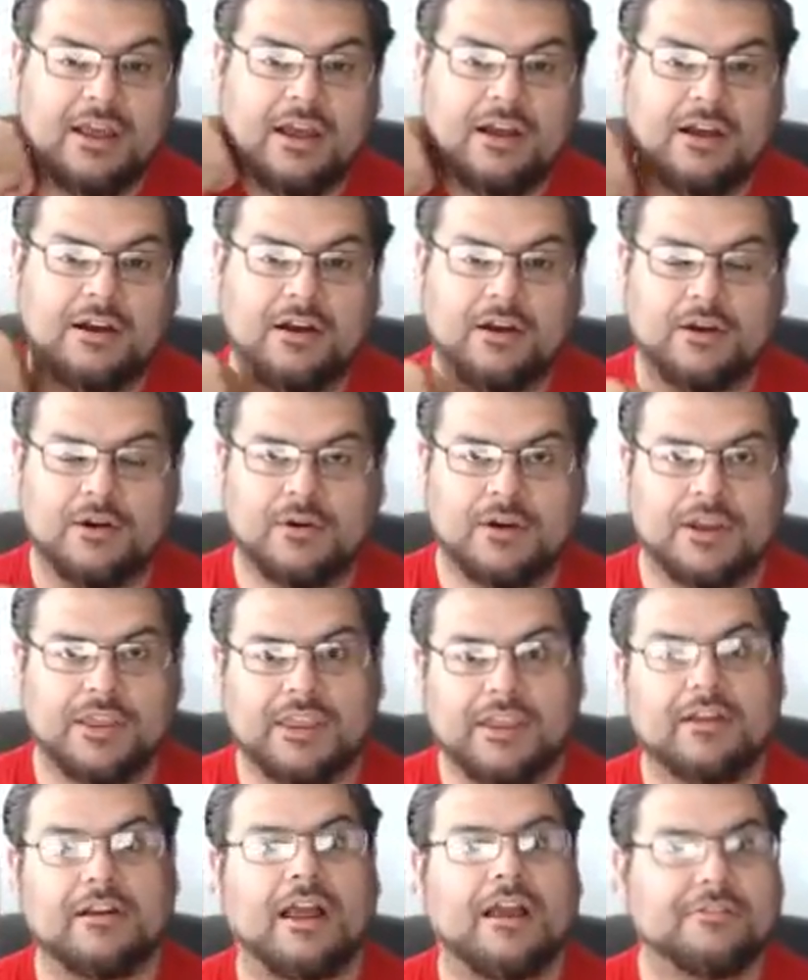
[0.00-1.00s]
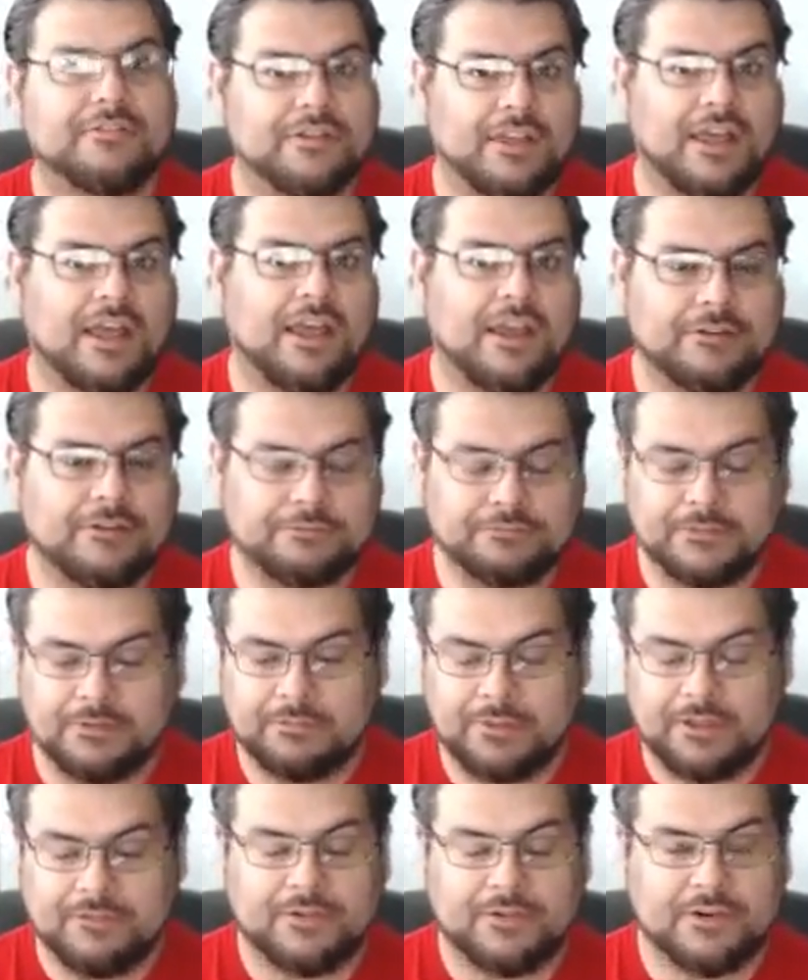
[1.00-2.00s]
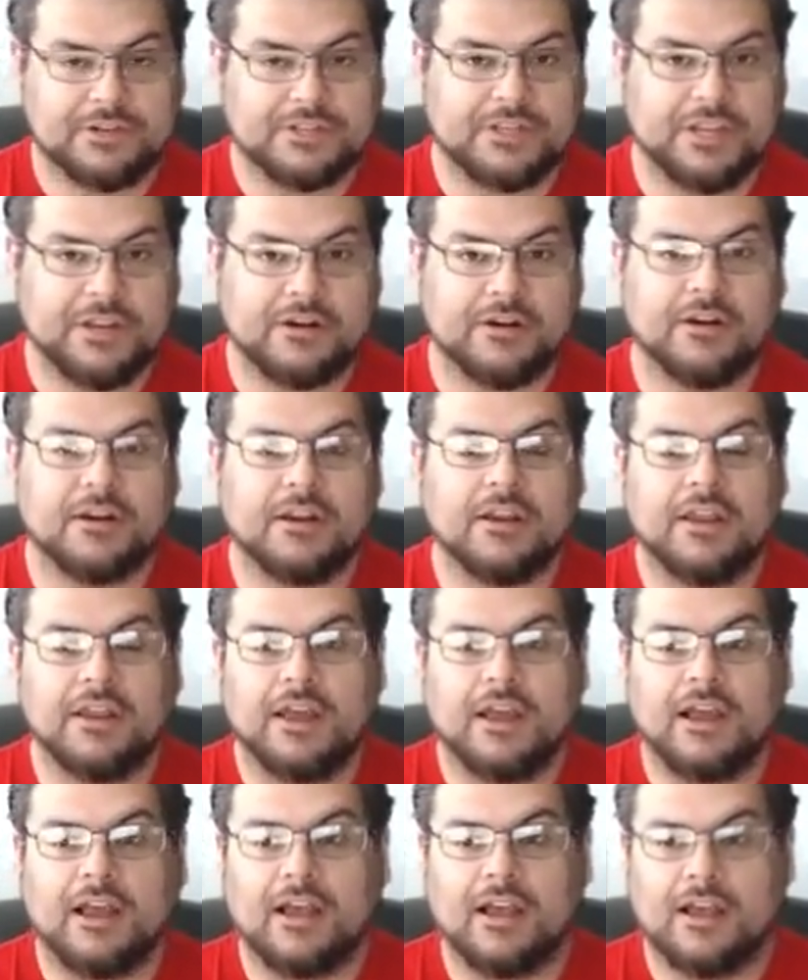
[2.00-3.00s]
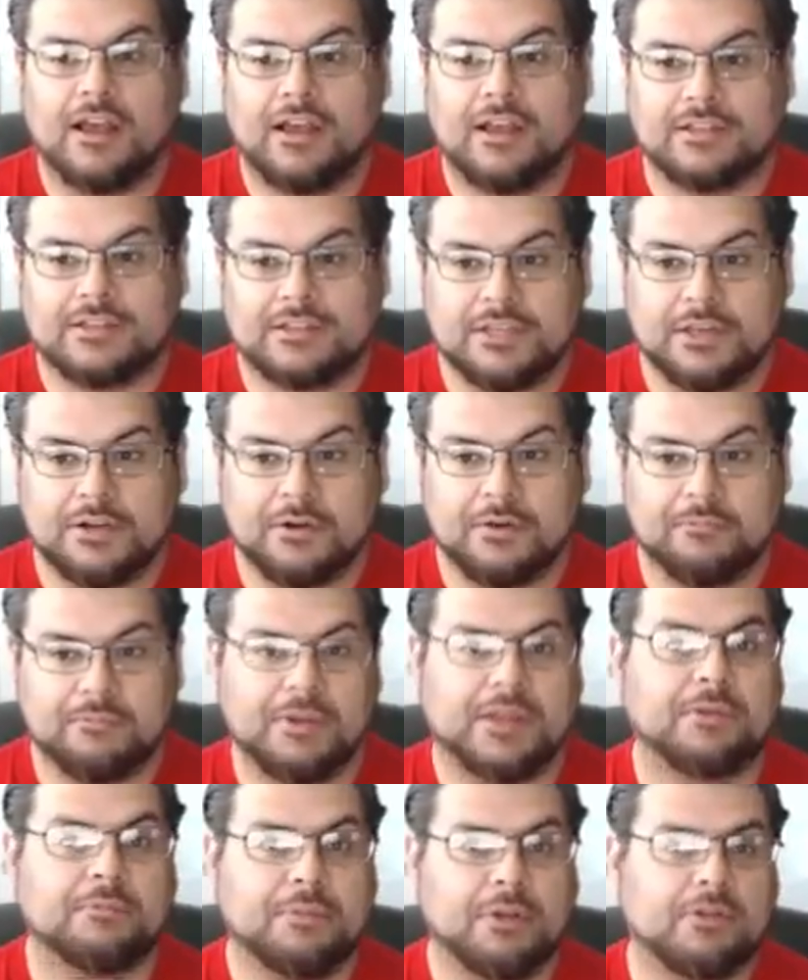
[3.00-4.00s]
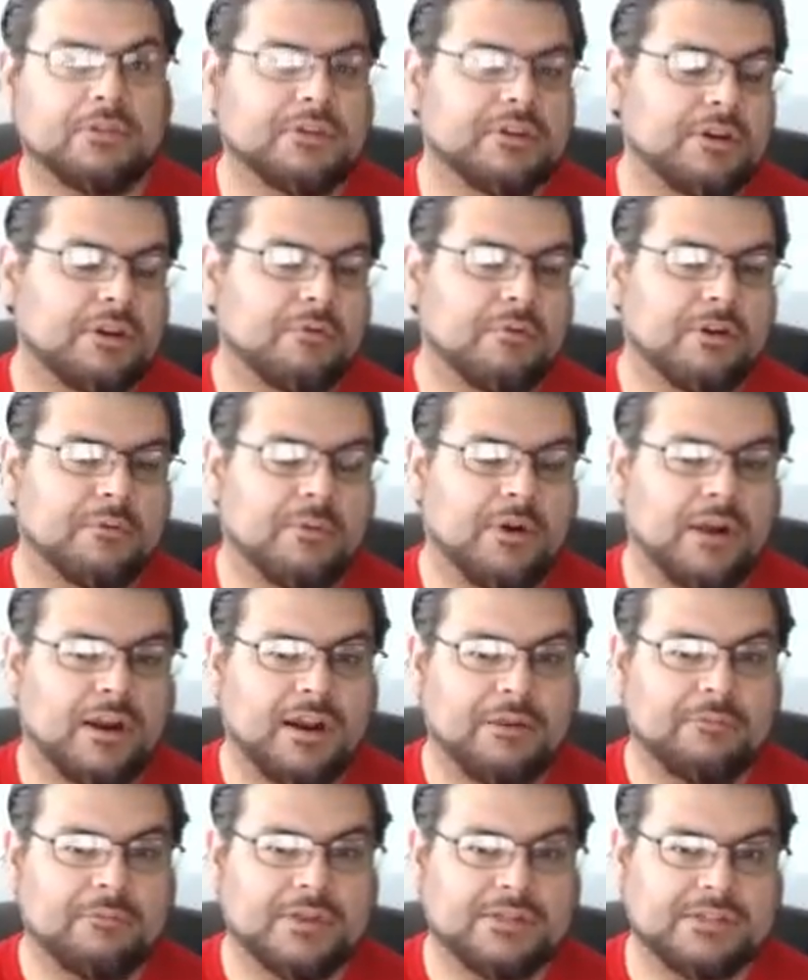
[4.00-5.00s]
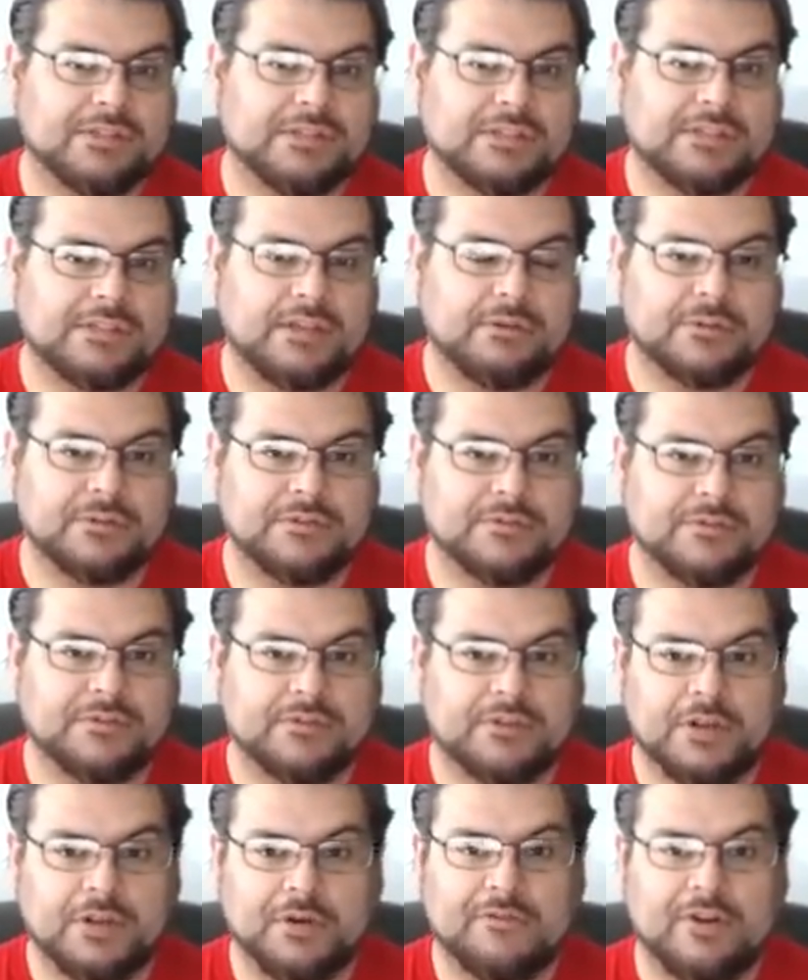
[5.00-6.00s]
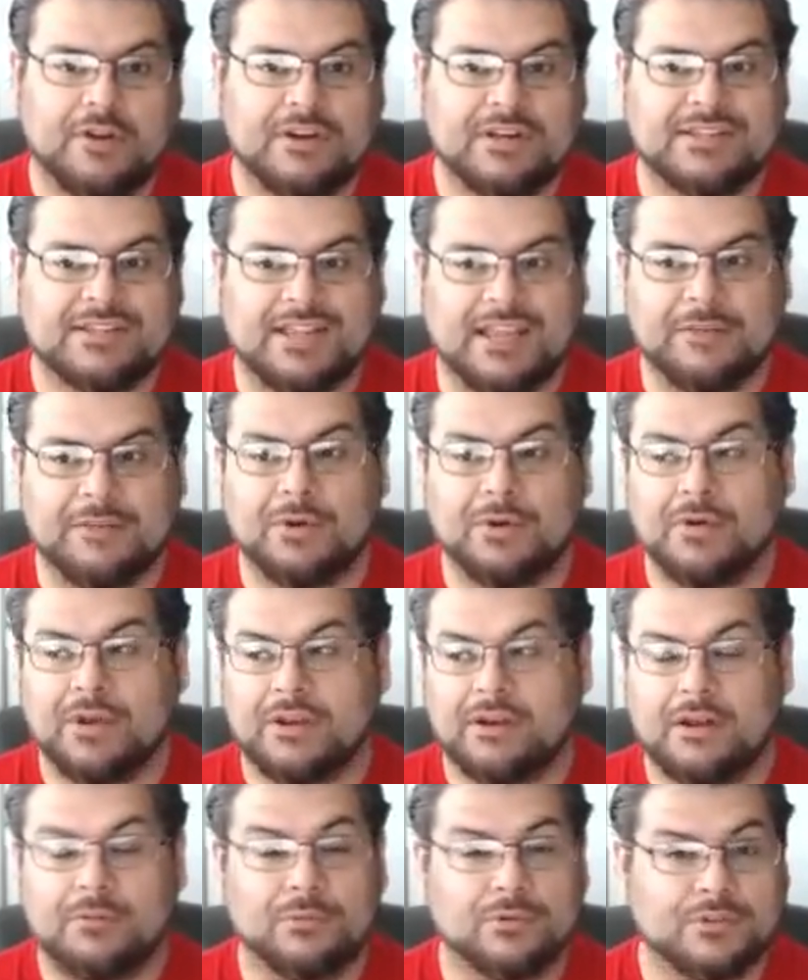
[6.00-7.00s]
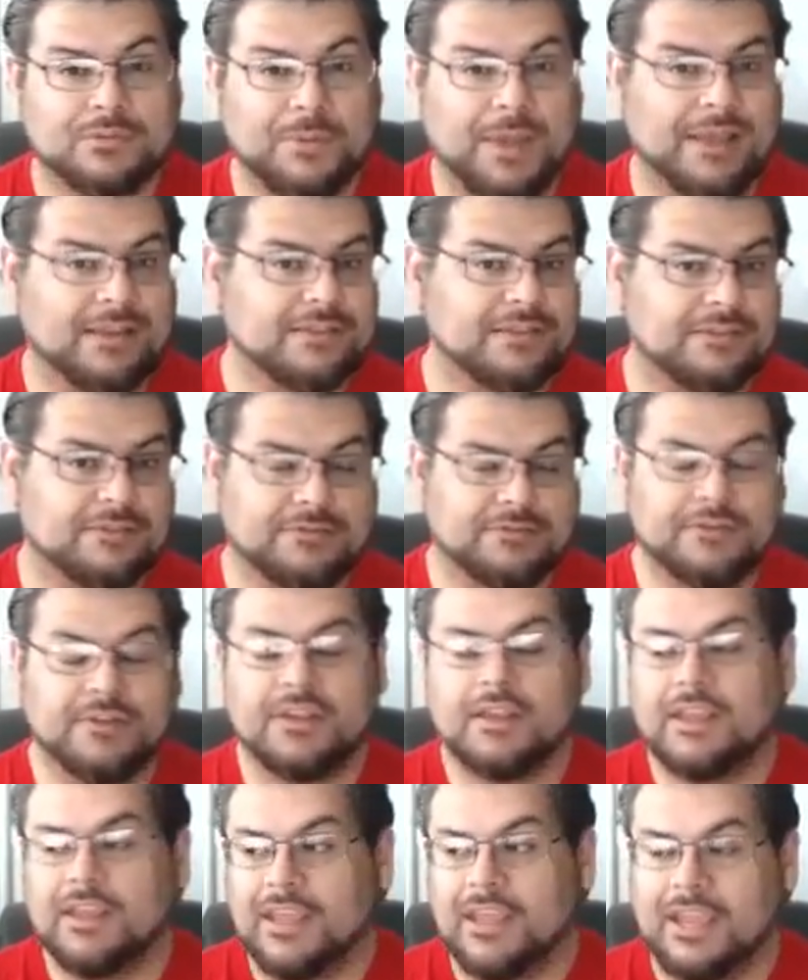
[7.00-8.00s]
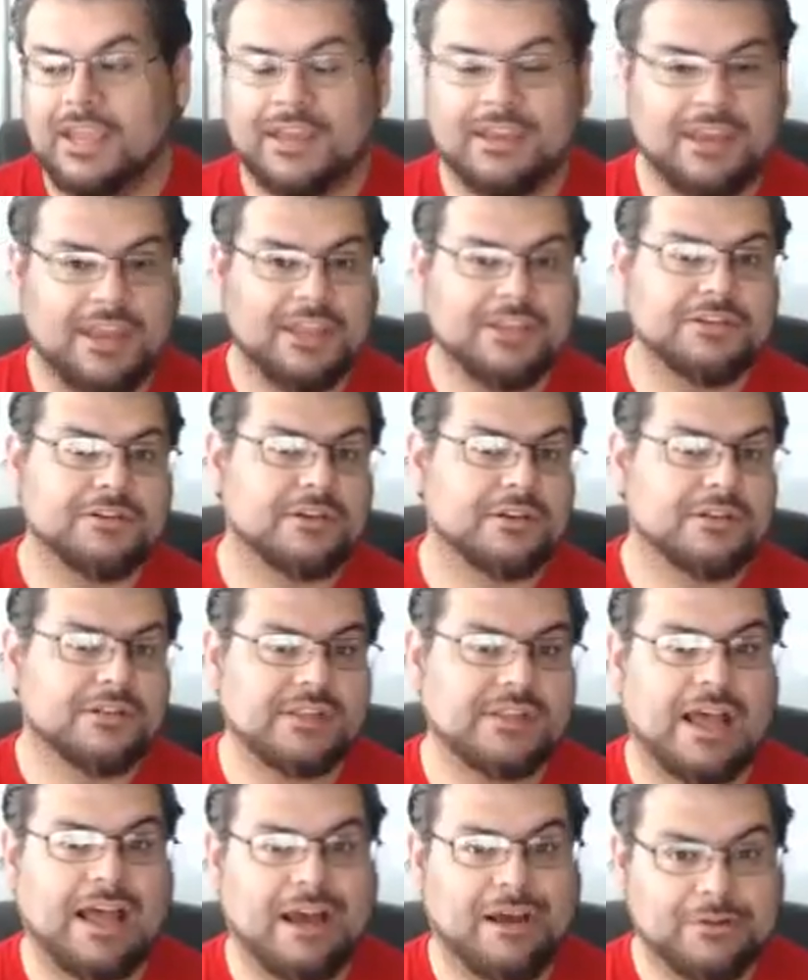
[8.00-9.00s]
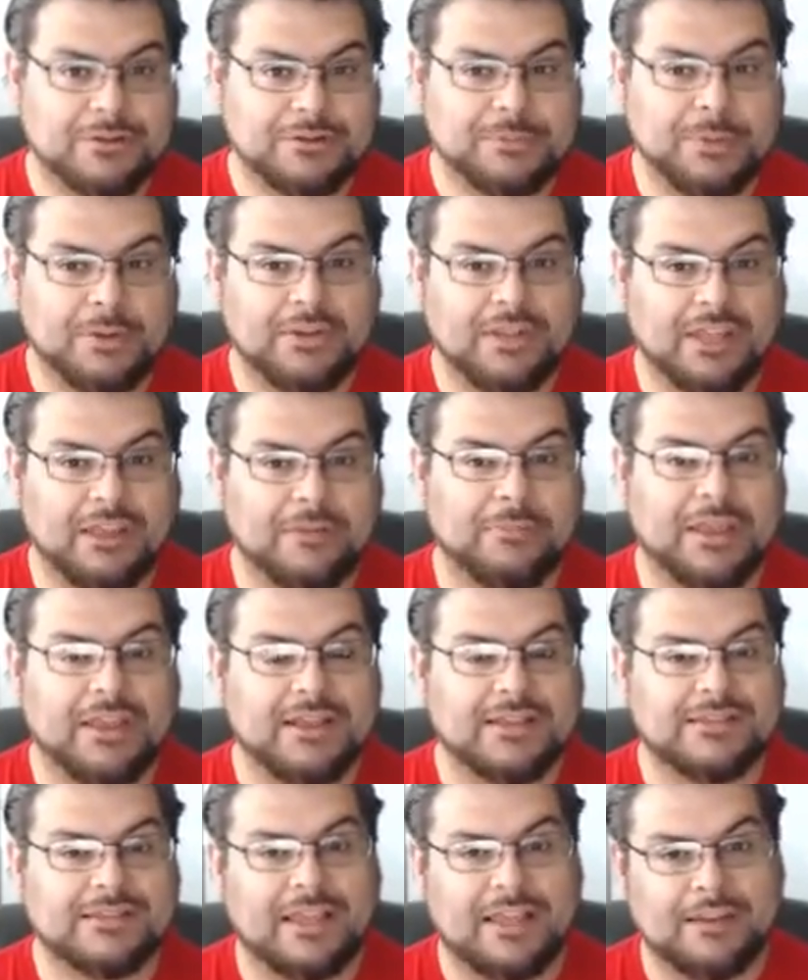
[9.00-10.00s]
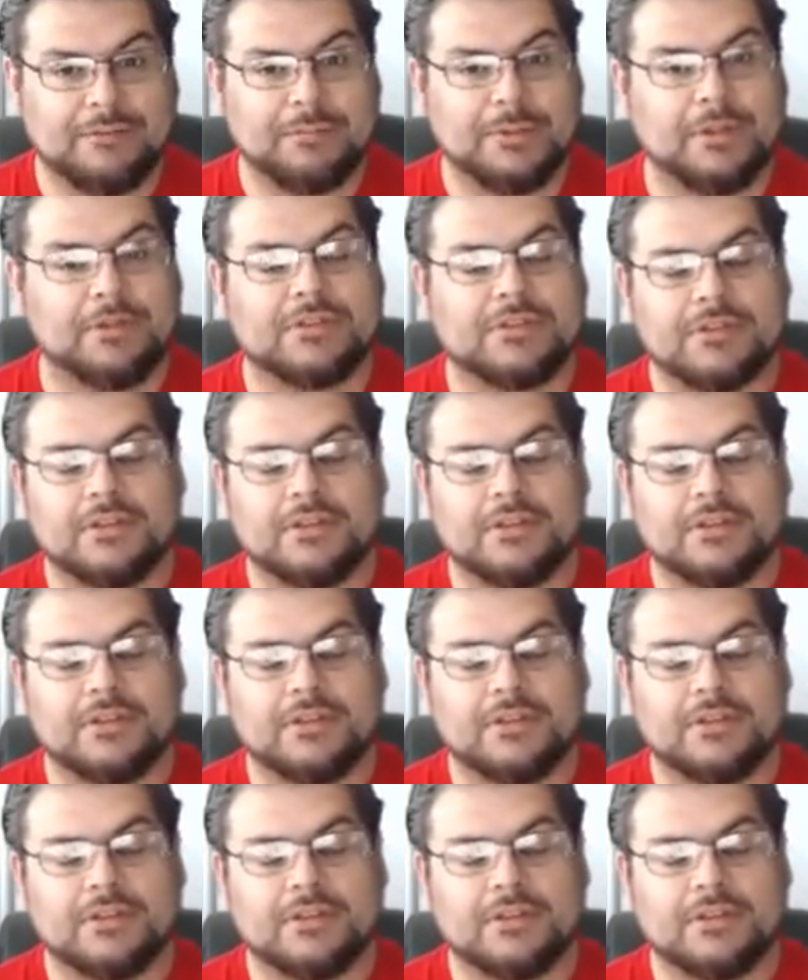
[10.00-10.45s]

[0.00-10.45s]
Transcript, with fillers: uh, or a year after that, in that first year, uh, you know, built a network marketing business that was, you know, very stable and almost passive in nature as to how I was building it, because I had built,